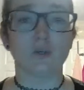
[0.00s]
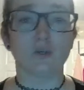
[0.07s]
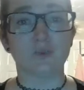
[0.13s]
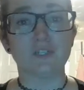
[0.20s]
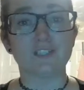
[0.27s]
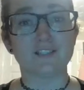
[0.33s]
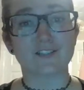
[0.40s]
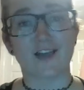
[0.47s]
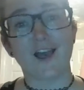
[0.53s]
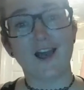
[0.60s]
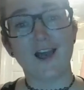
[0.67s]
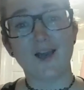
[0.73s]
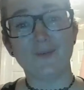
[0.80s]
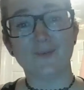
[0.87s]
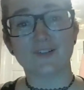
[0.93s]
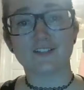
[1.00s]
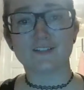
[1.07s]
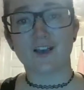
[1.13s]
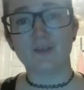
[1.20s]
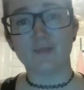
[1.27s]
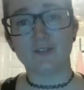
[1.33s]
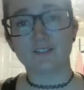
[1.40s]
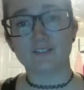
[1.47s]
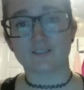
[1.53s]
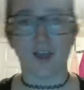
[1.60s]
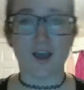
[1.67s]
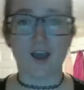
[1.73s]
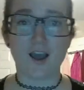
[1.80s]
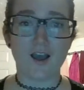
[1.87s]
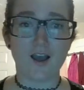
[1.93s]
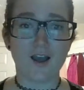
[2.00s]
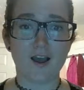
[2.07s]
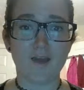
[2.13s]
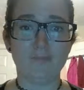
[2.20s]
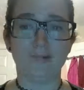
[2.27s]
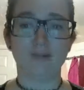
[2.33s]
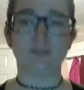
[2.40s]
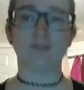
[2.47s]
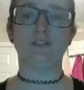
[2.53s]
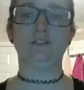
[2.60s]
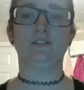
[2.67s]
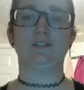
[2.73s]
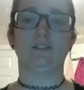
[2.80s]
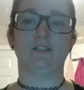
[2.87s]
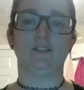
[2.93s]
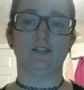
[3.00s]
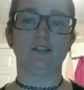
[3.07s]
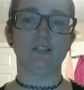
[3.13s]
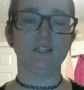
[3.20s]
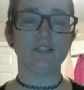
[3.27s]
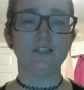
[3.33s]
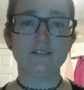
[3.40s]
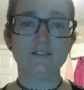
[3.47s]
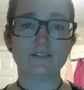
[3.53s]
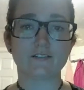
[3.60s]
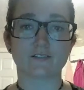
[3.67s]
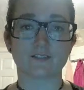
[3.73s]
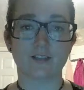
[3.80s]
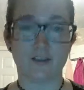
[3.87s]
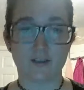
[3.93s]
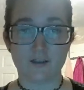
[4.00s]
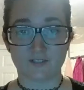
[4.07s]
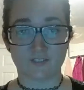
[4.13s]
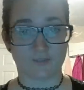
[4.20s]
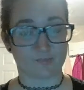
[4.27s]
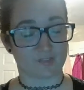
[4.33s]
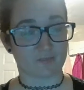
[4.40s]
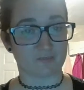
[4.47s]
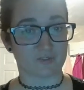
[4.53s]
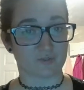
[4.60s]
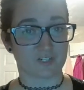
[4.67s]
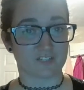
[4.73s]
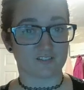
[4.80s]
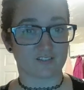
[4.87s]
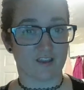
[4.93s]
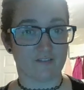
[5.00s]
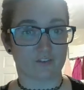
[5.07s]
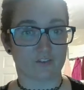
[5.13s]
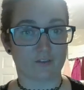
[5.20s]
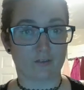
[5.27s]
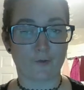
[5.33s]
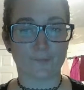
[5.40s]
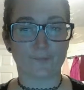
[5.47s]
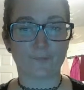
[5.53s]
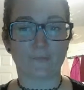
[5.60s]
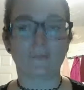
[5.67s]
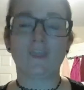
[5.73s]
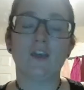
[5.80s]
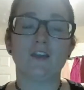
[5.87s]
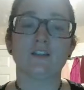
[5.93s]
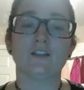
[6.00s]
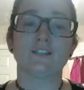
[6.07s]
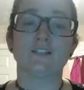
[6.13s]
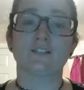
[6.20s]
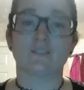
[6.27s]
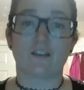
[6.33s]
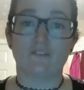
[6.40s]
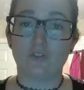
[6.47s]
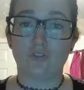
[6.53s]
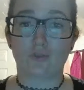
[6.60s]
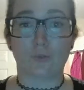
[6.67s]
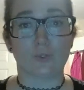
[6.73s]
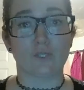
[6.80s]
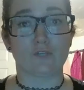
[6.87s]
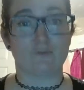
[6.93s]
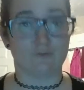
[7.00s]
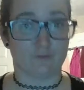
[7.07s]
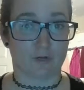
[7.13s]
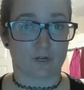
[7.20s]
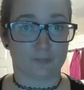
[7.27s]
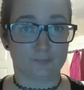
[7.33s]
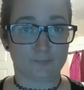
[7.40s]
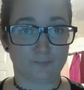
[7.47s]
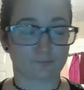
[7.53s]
What's up? What's up? What's up? It is September 27th, 7:34.